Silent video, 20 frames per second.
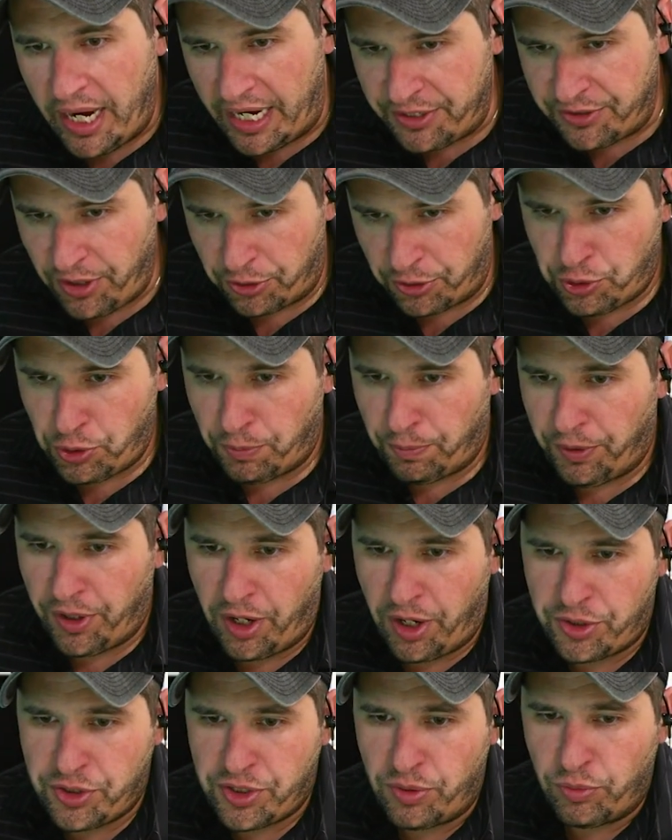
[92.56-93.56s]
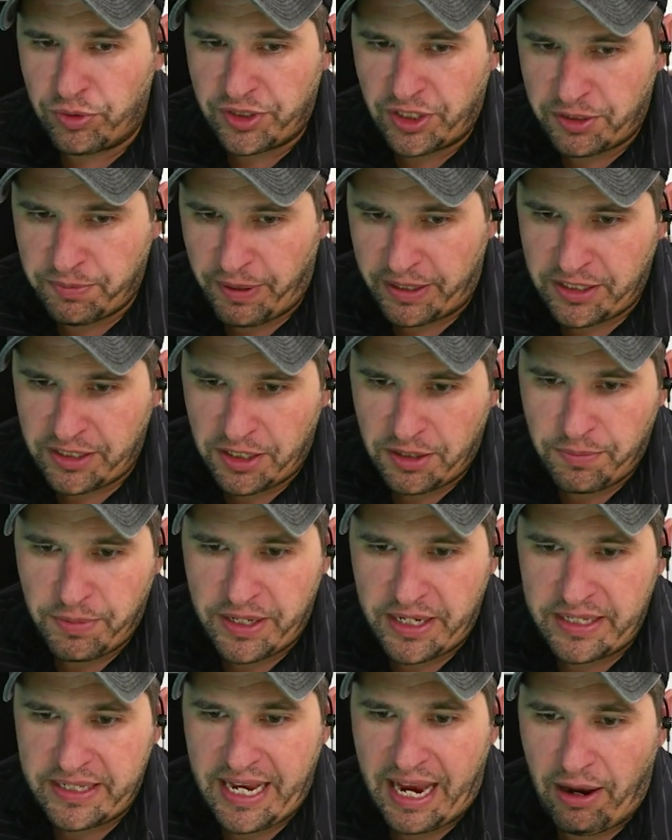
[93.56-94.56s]
Industrial production was expected to
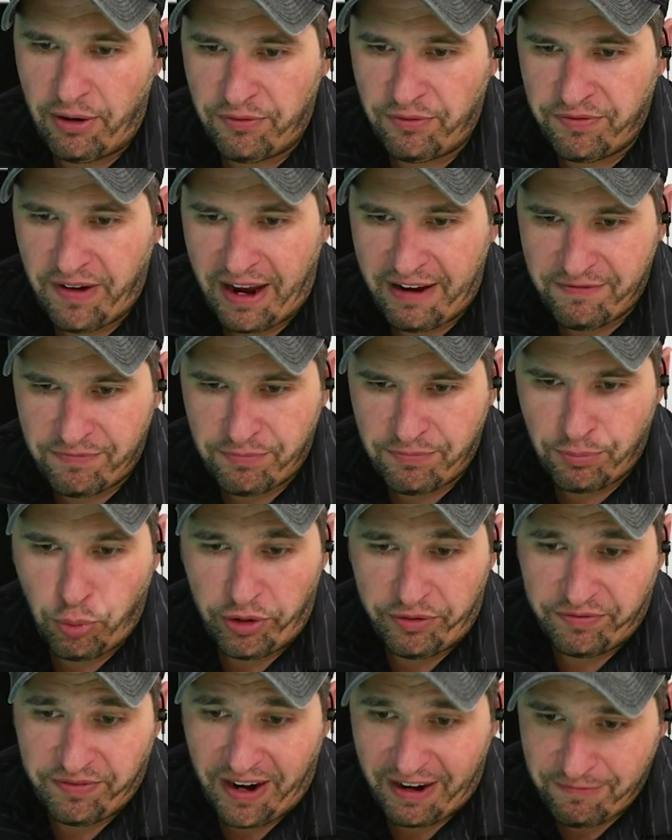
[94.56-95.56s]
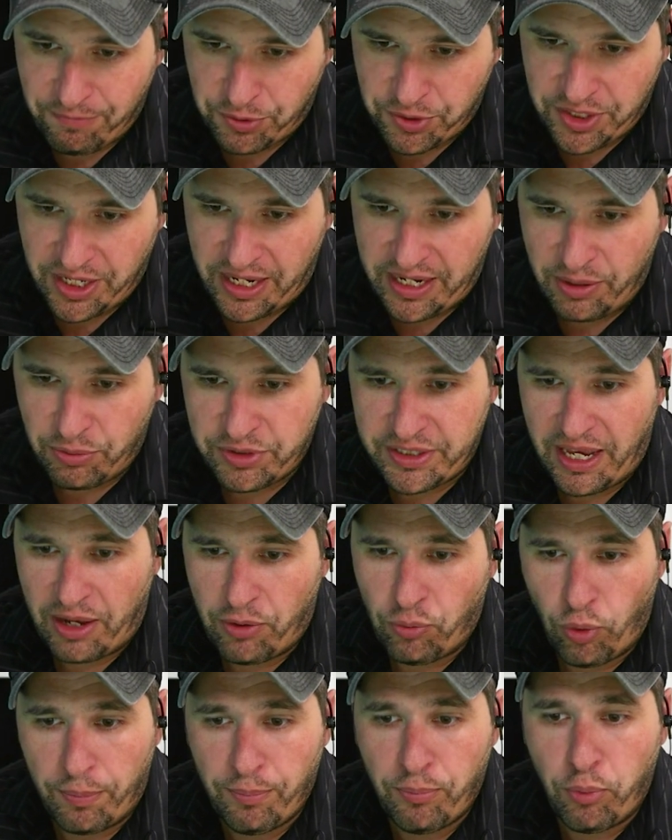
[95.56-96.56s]
be down 5.5%. It was
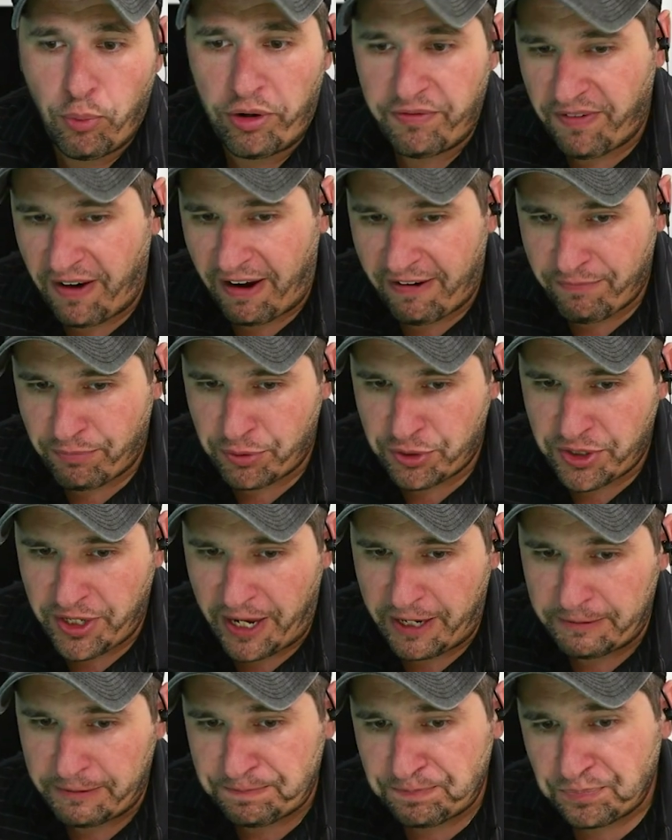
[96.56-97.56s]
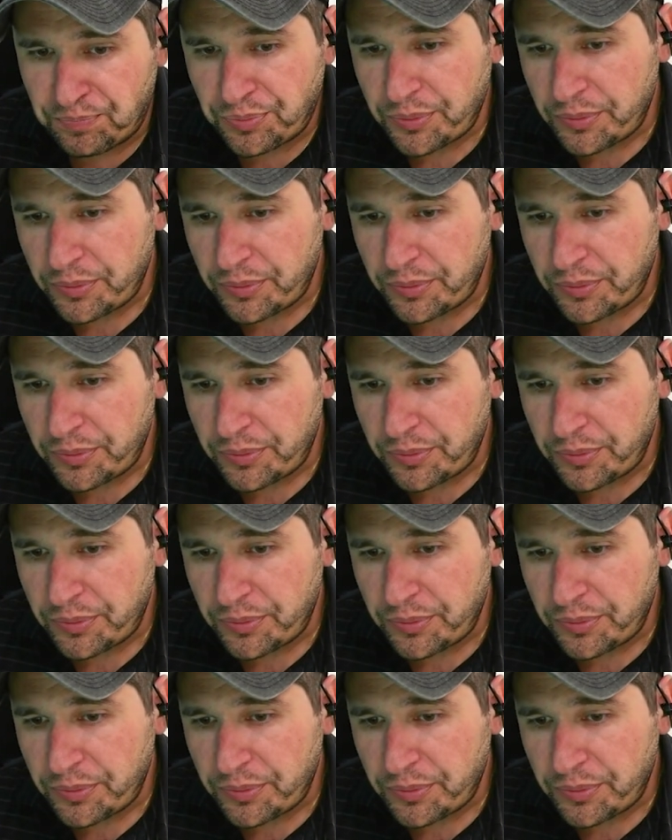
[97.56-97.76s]
down 1.5%.